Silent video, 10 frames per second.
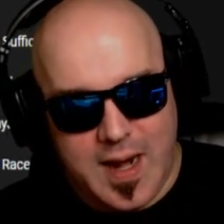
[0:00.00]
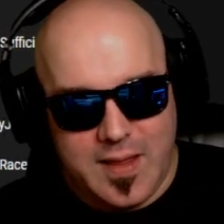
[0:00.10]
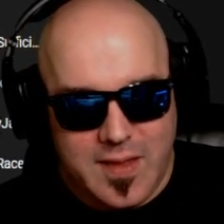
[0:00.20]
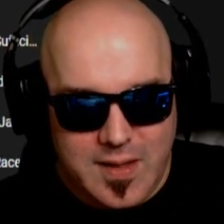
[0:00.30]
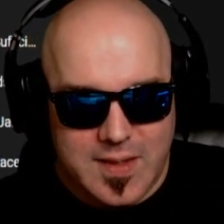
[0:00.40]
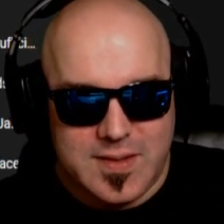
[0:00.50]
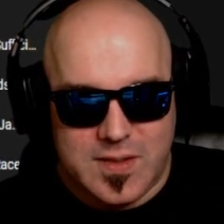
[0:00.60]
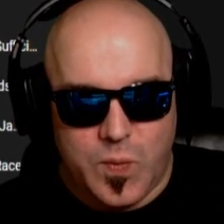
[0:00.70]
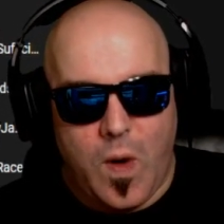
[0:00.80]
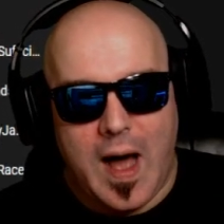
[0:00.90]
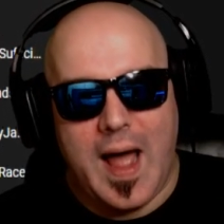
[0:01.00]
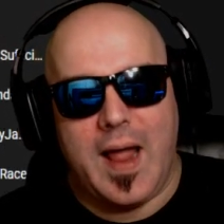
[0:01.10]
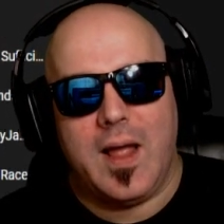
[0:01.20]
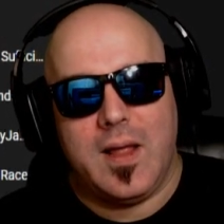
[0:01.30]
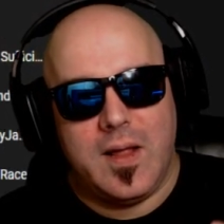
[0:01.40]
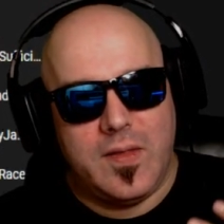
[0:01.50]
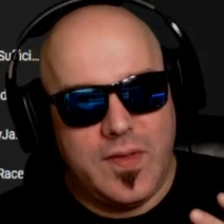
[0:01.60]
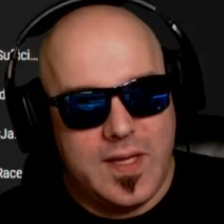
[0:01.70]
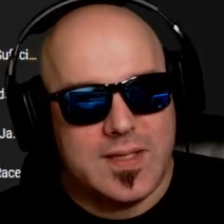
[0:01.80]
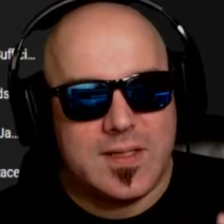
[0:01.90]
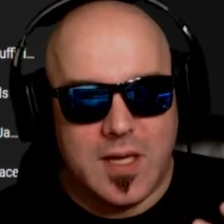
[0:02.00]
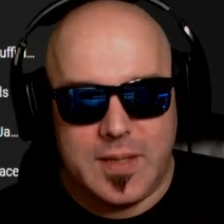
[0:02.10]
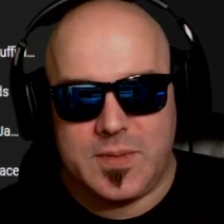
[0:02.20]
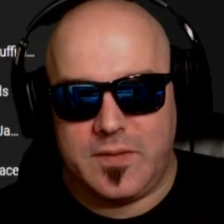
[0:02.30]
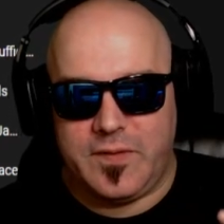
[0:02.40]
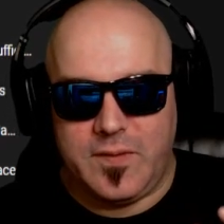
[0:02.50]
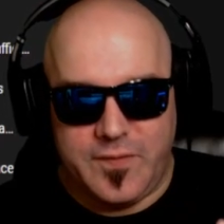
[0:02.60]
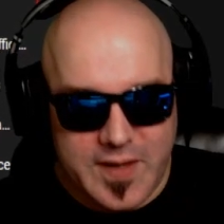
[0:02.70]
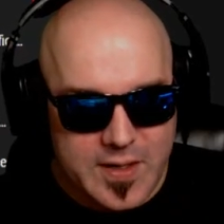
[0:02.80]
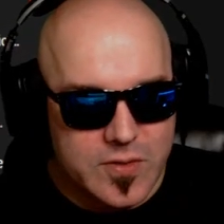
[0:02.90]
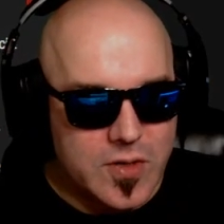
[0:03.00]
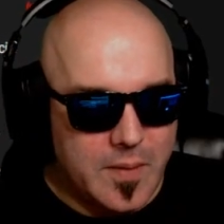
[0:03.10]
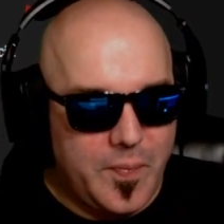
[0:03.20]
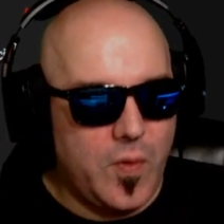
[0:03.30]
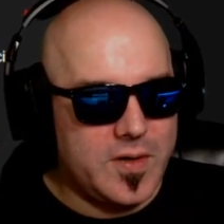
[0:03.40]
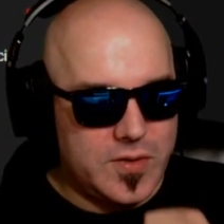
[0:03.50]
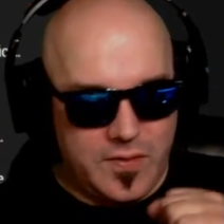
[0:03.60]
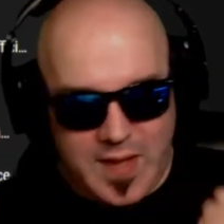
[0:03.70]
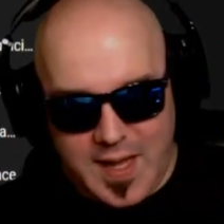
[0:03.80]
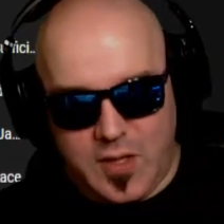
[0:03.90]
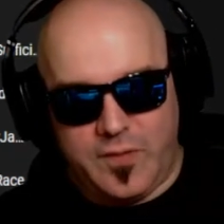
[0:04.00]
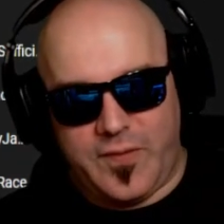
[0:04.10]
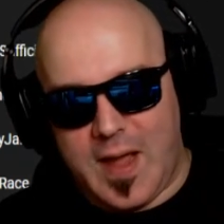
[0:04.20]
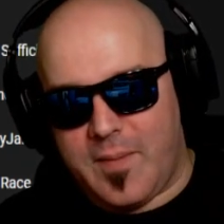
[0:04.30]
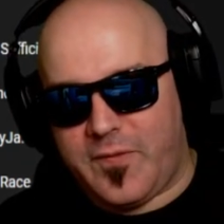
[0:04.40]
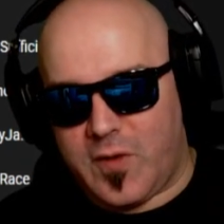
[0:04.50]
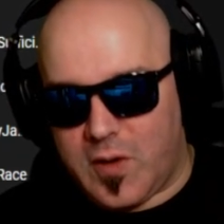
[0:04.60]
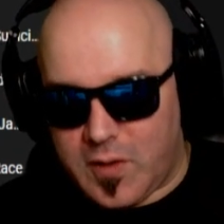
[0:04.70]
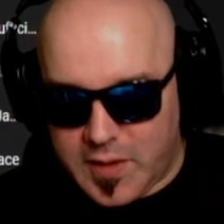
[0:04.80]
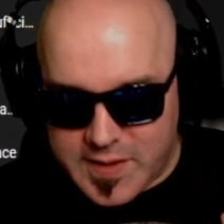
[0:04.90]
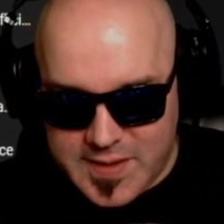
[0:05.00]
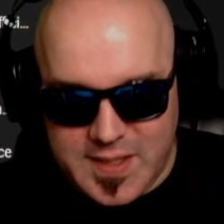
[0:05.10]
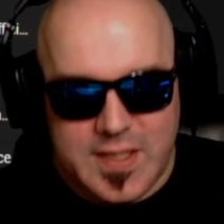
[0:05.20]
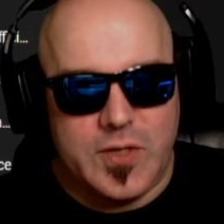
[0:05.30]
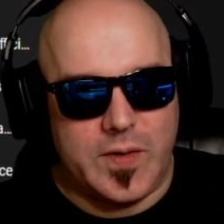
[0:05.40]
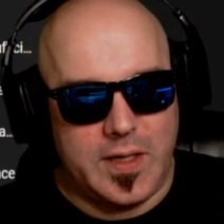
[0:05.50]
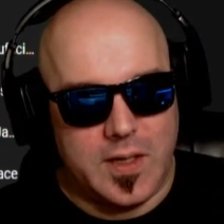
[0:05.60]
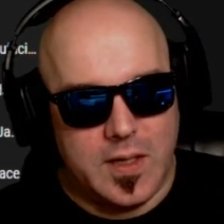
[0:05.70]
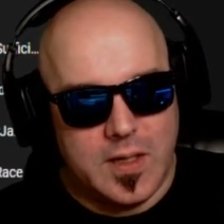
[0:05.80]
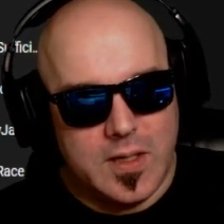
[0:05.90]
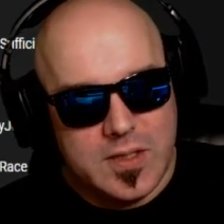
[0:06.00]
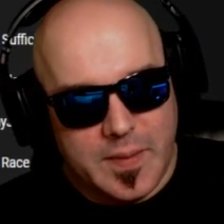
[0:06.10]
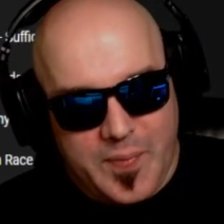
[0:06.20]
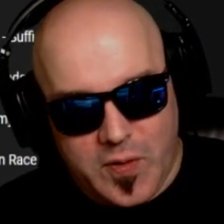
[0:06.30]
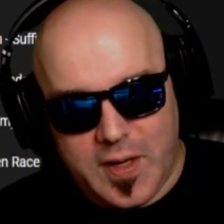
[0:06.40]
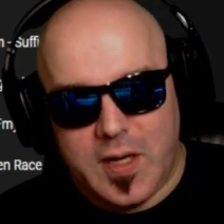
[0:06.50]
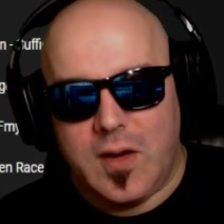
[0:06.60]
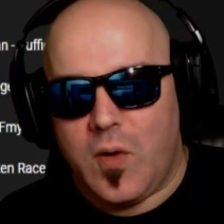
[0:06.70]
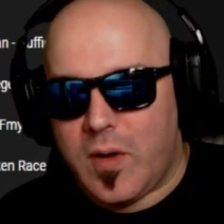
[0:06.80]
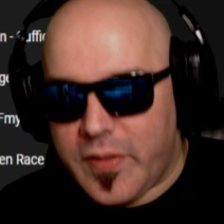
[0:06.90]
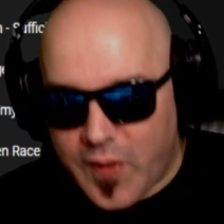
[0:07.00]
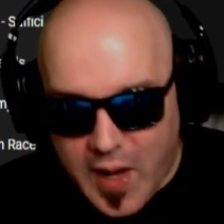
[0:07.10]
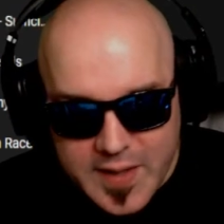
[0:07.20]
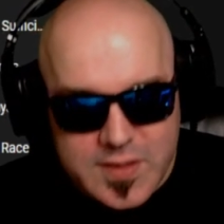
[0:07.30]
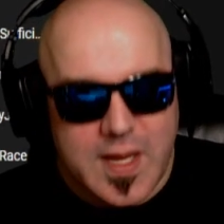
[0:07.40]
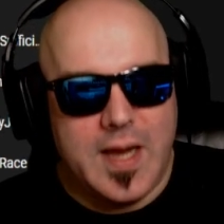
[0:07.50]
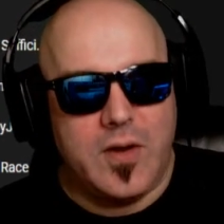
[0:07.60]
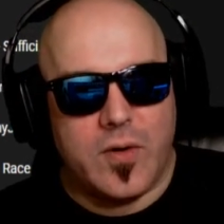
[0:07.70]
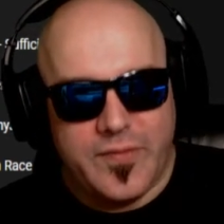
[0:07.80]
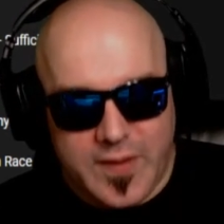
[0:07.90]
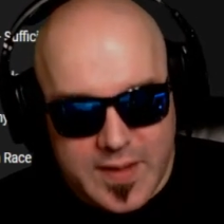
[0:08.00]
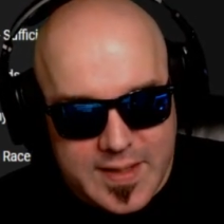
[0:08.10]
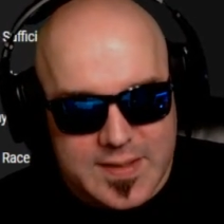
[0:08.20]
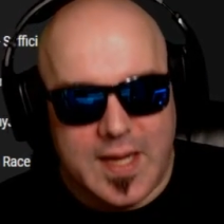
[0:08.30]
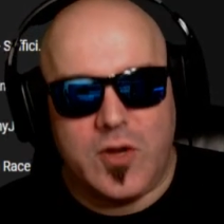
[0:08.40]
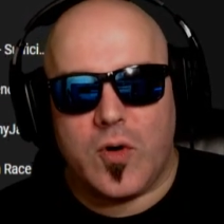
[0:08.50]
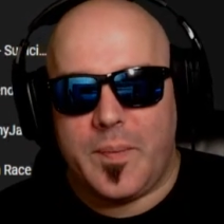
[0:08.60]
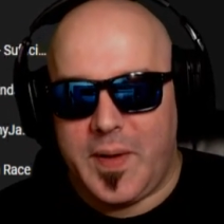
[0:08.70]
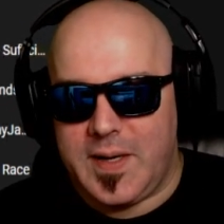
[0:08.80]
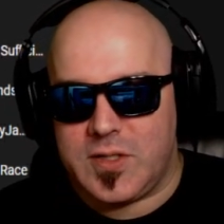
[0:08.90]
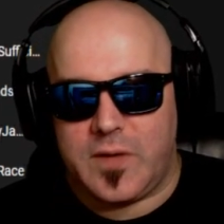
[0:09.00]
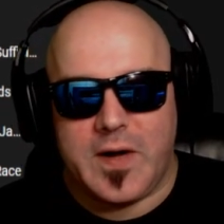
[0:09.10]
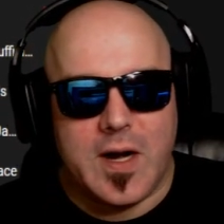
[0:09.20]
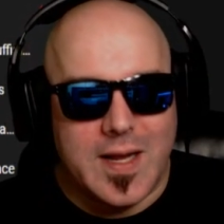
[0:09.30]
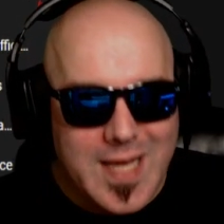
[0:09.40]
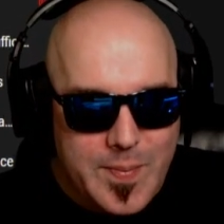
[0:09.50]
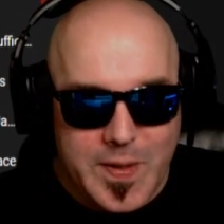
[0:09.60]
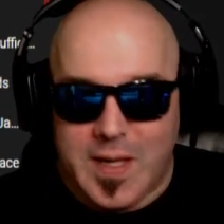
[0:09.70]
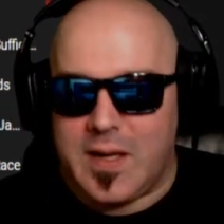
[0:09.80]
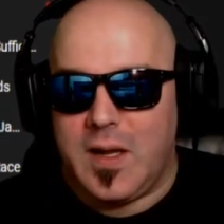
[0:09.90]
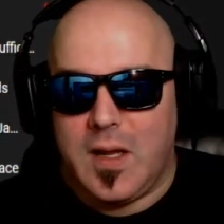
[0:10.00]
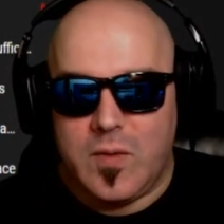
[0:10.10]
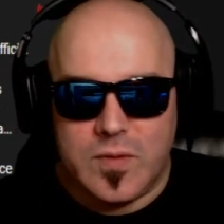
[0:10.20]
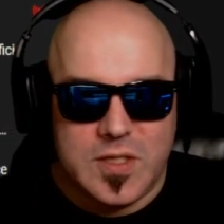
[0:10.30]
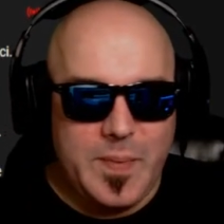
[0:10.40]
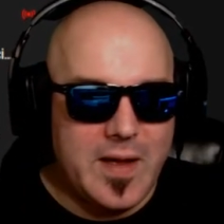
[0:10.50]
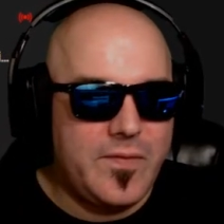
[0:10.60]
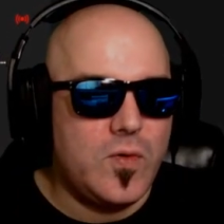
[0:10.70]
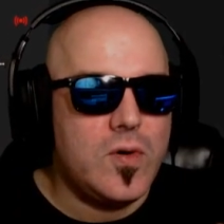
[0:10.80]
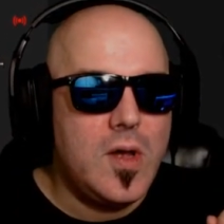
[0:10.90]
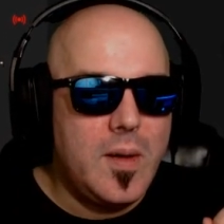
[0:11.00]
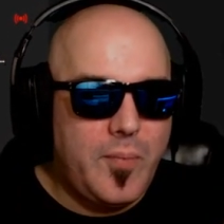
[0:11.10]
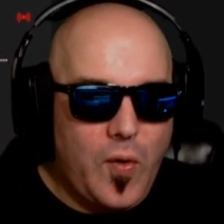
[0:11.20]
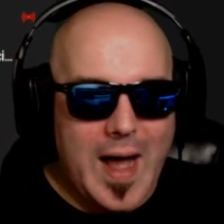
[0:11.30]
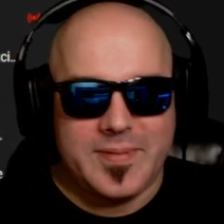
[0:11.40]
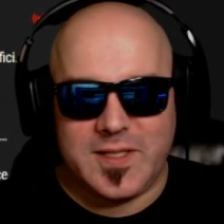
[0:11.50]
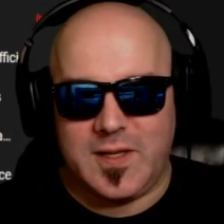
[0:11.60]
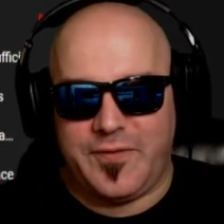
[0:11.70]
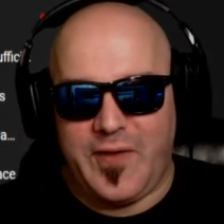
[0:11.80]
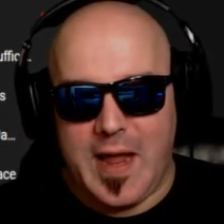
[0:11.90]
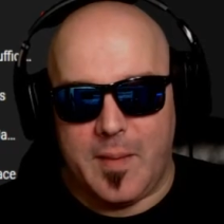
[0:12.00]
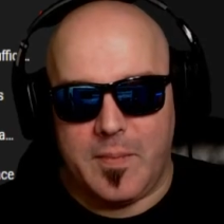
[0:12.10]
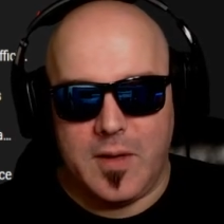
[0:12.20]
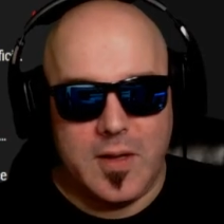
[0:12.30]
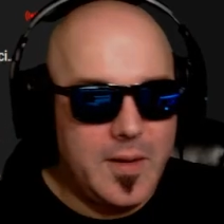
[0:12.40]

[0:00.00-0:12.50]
And I think this is why these types of videos are important. So thank you, fam, for continuing to put in your thoughts and your feelings and your opinions over here and keeping it respectful. Props to the fam.